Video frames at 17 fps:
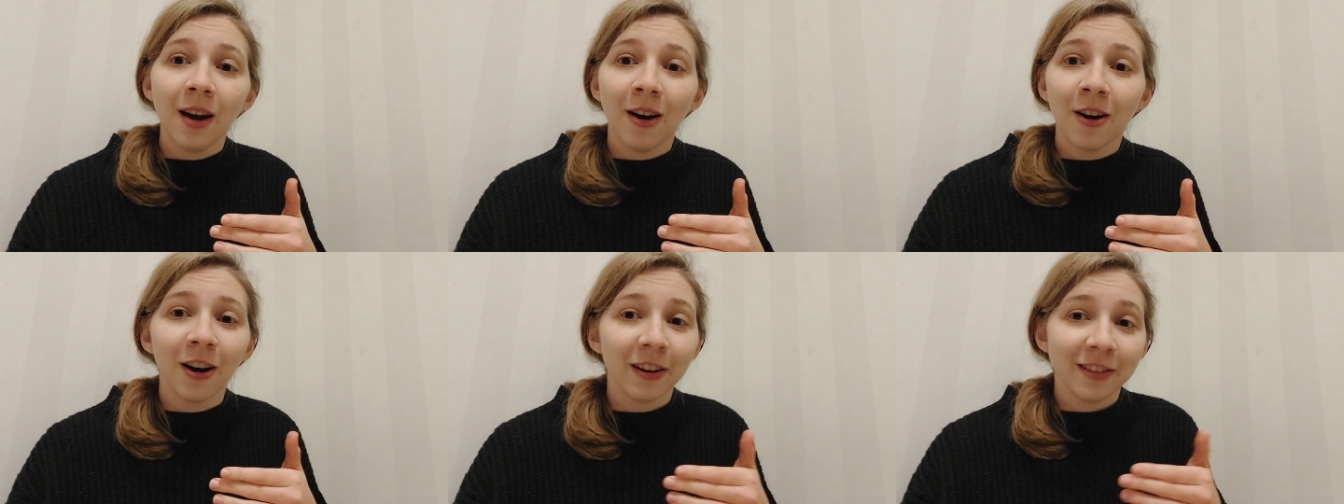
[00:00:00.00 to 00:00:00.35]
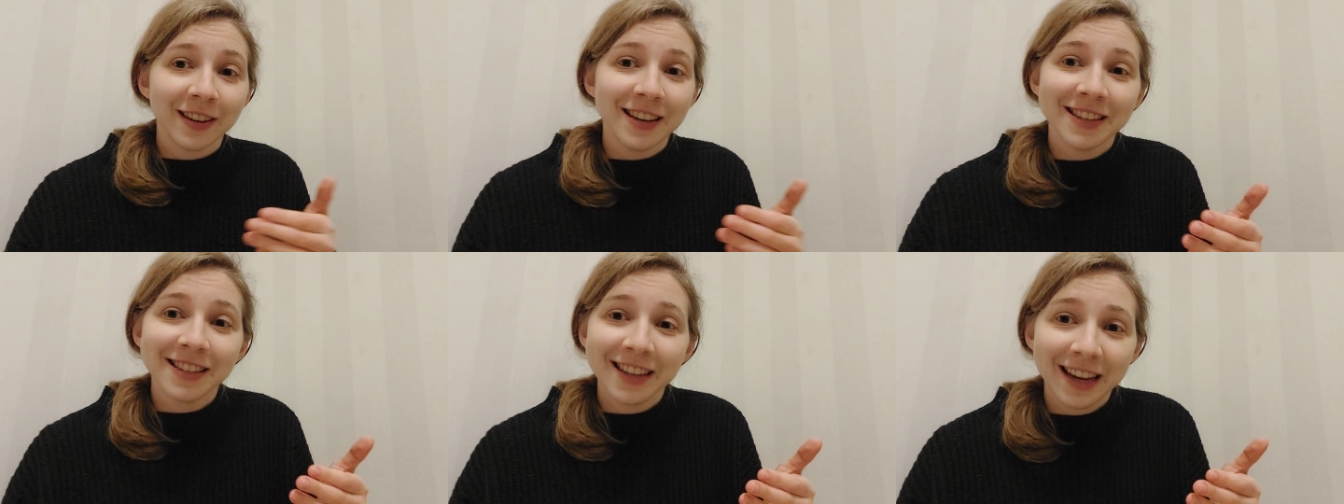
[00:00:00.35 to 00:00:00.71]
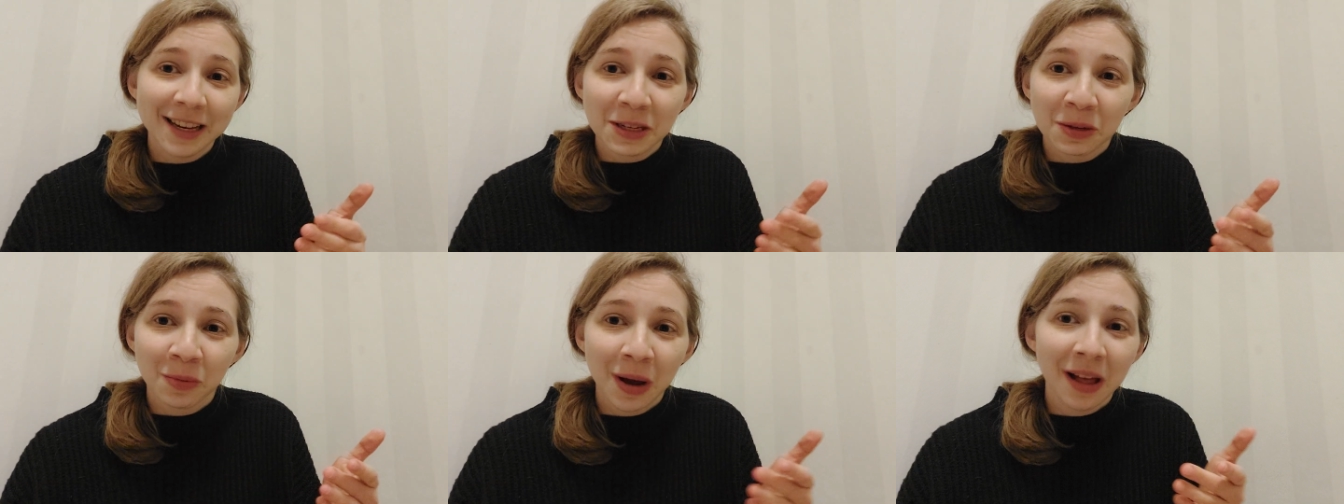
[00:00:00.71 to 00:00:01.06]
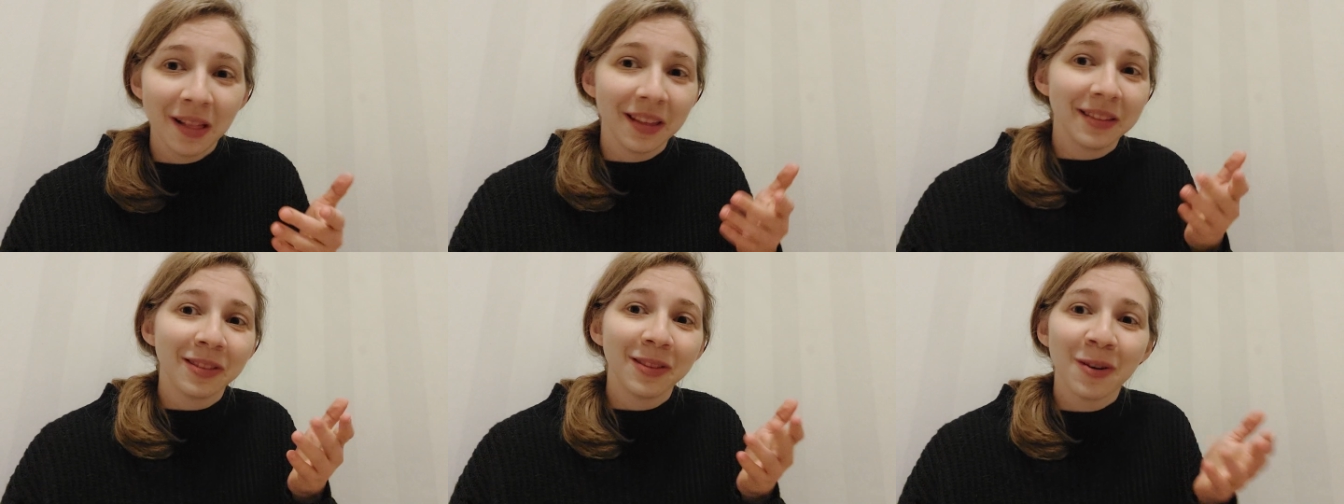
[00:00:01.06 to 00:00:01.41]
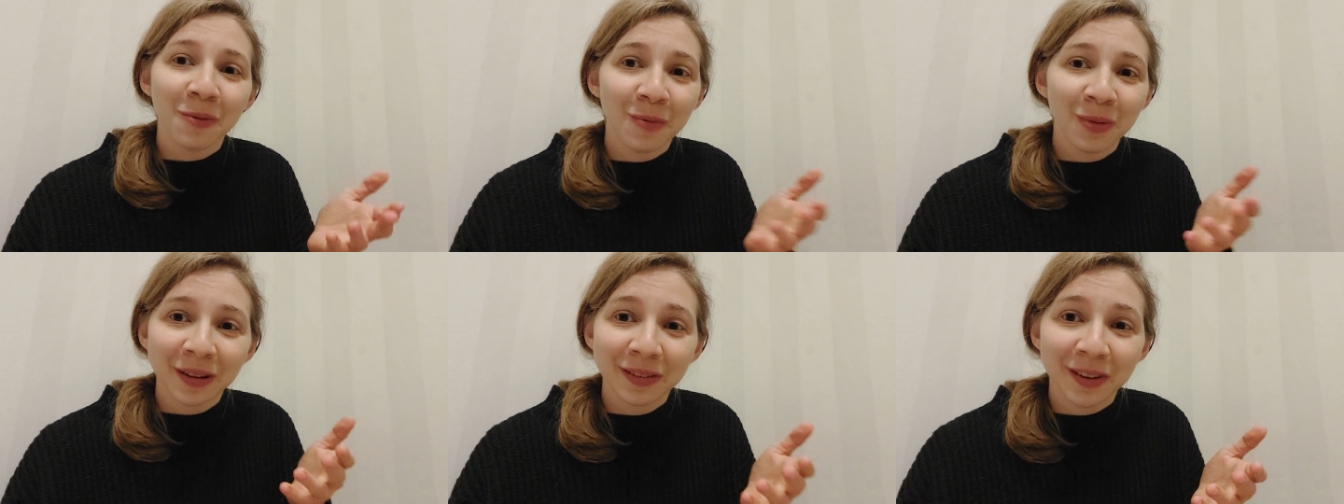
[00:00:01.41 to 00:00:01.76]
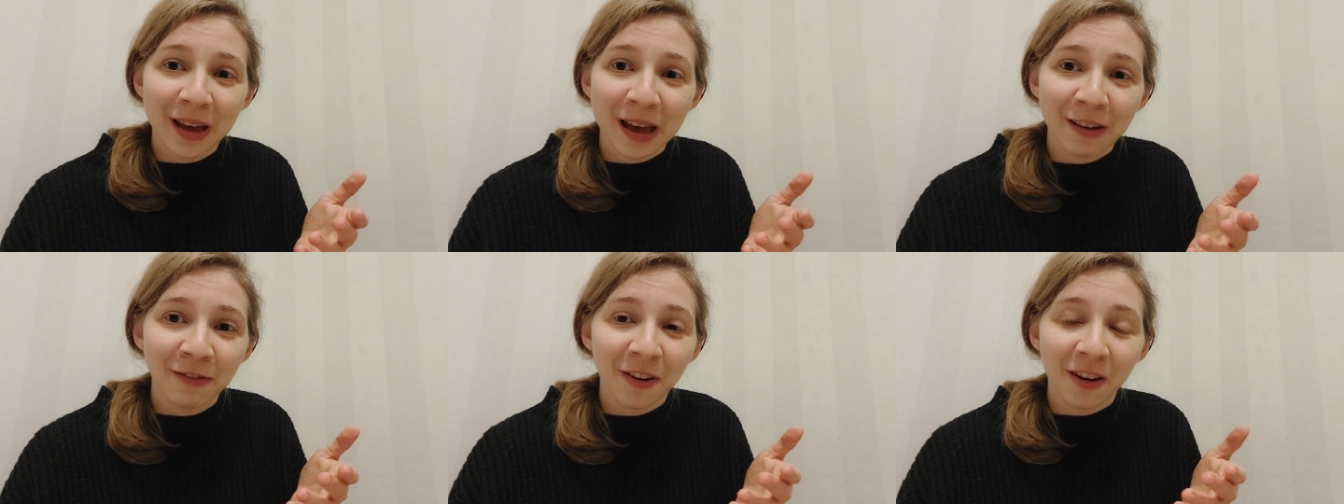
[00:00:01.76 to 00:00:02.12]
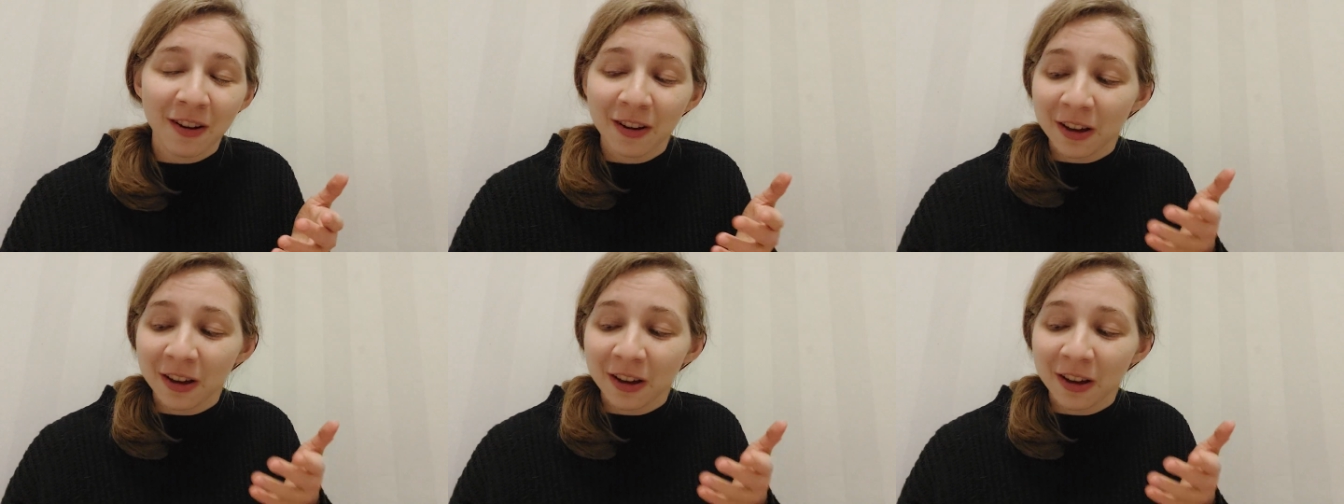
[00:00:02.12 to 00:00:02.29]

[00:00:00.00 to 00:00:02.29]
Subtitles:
are autistic as well and don't want to have